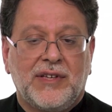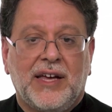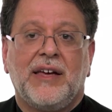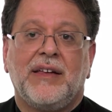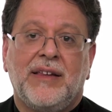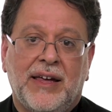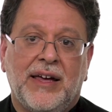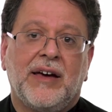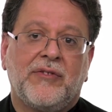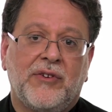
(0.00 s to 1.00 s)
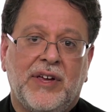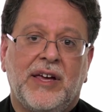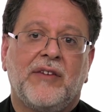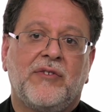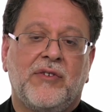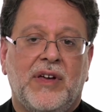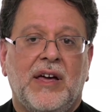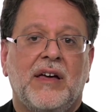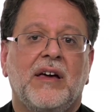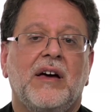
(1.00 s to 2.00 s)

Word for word: day, day after day after day,